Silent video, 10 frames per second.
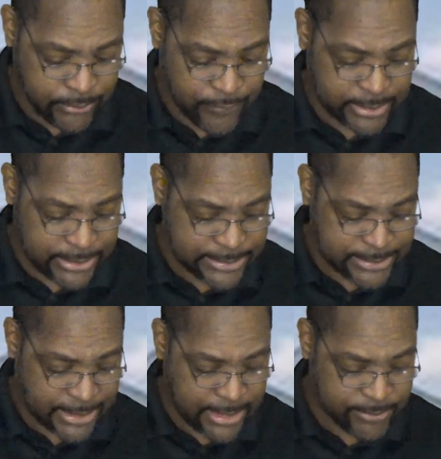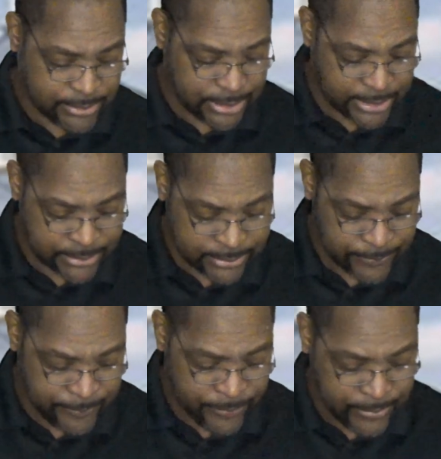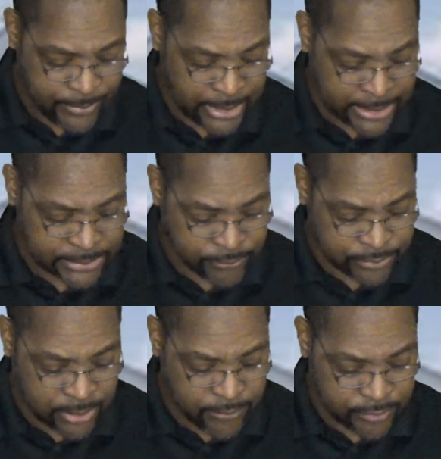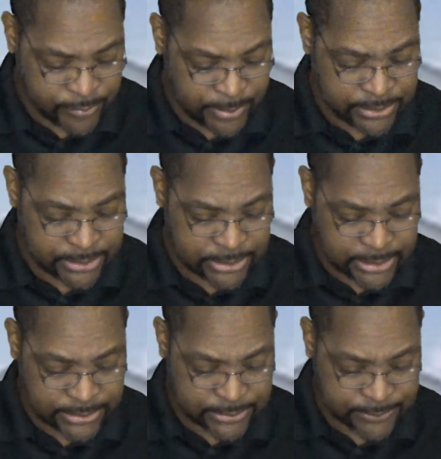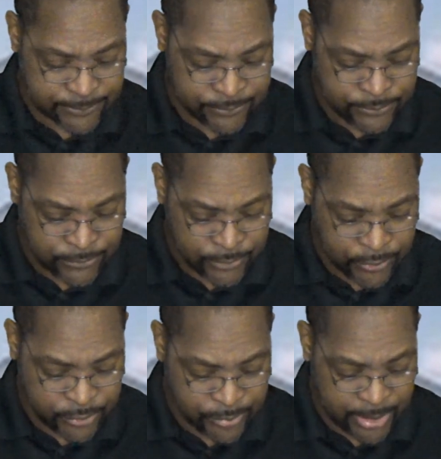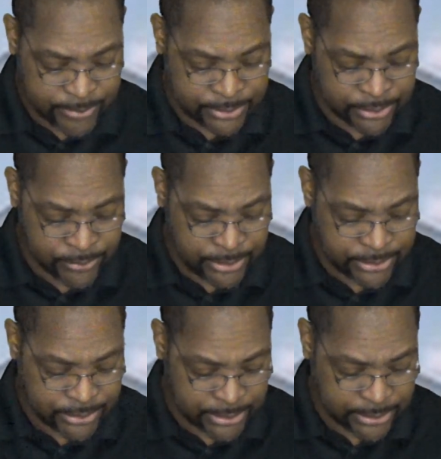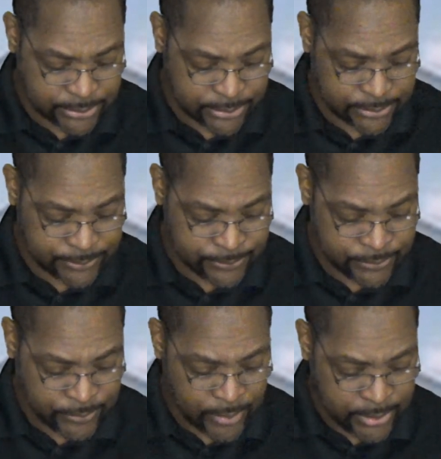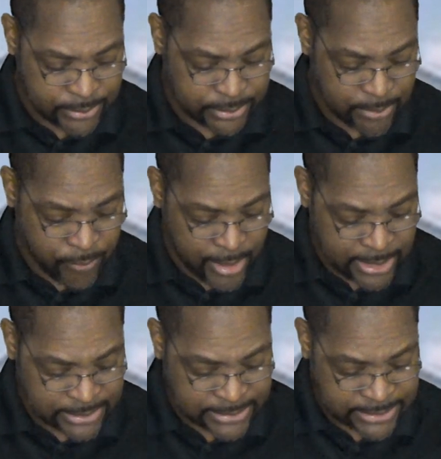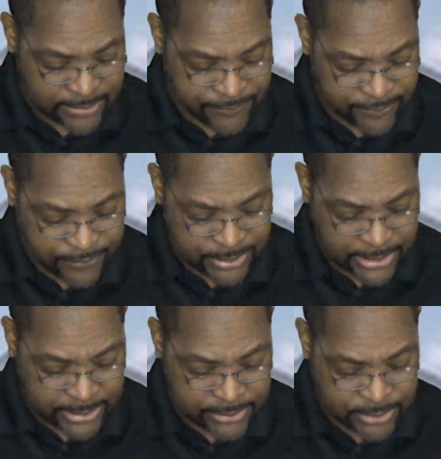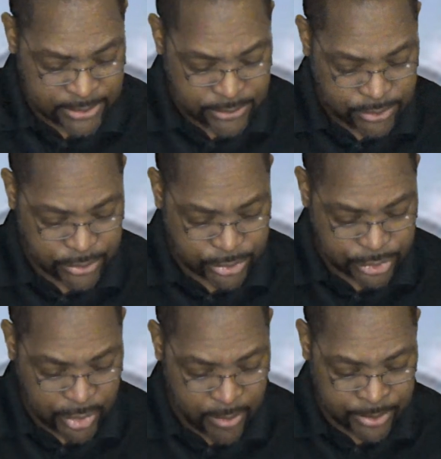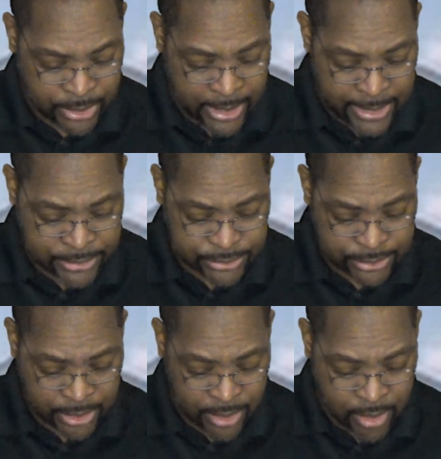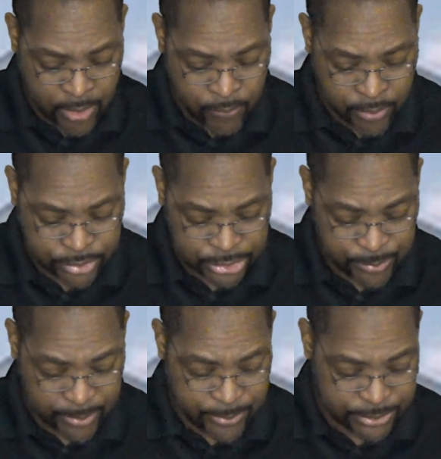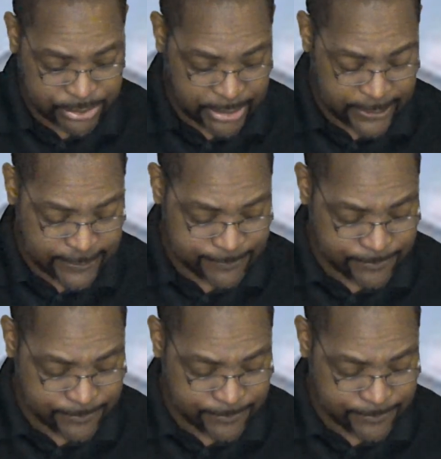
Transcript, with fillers: In fact, the lesson aim says, that as a result of experiencing this lesson, you should be able to do these things. Summarize Isaiah 58 to determine the actions that God wants his people to take.